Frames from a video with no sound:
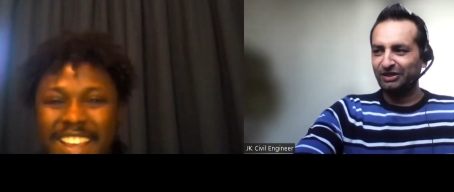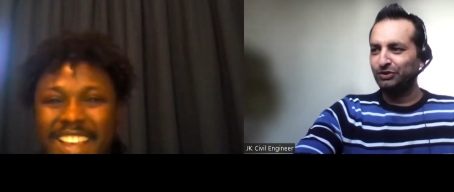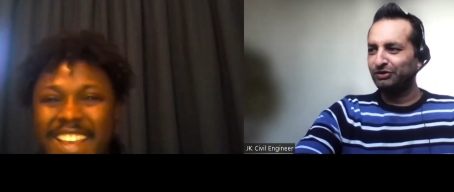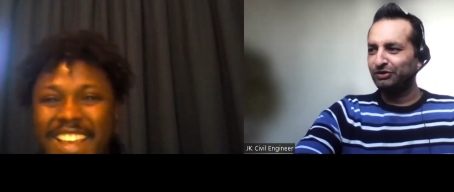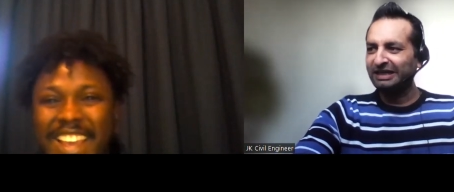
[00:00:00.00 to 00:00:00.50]
Speaker 1: yeah,
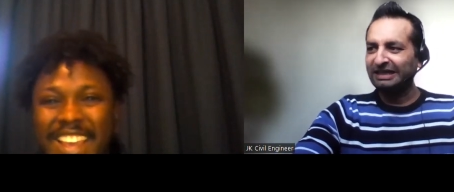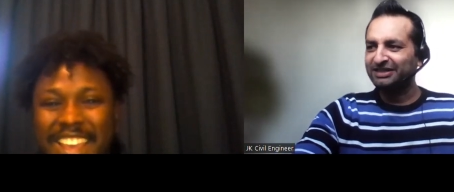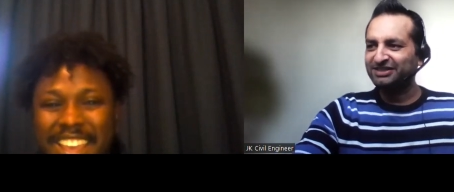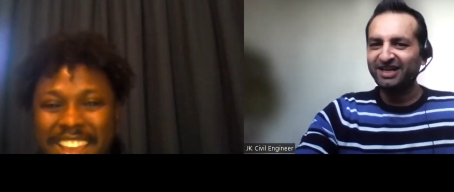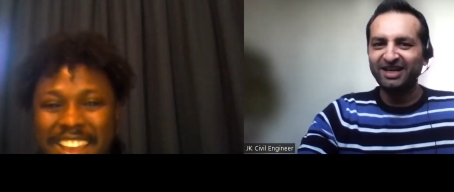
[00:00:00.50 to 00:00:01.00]
you're really
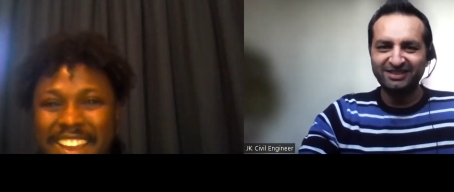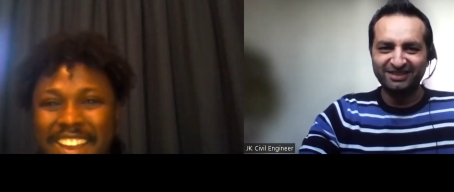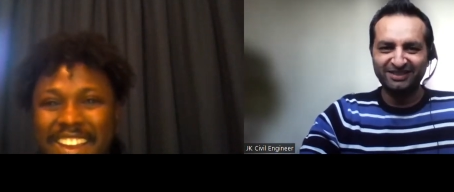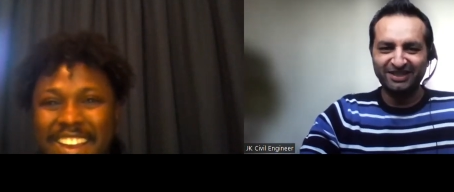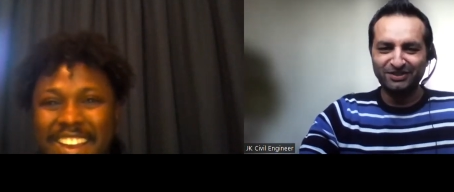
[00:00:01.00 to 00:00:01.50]

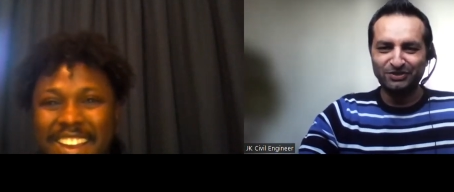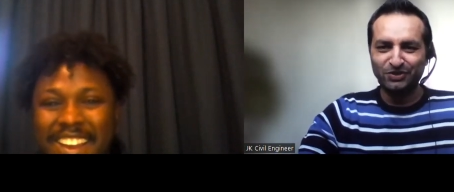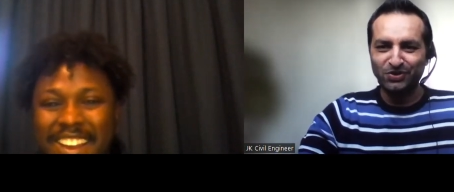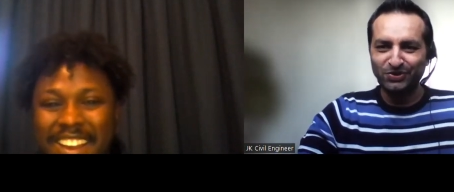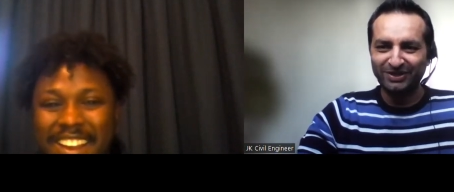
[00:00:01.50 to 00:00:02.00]
excited. Yeah, to
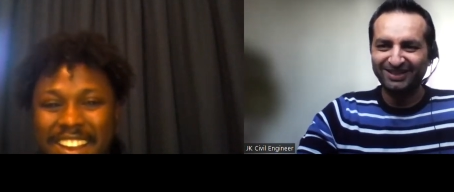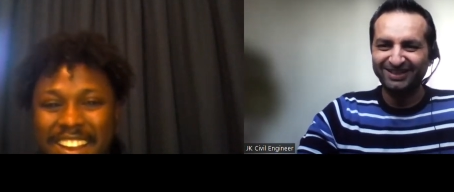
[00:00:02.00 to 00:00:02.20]
go on.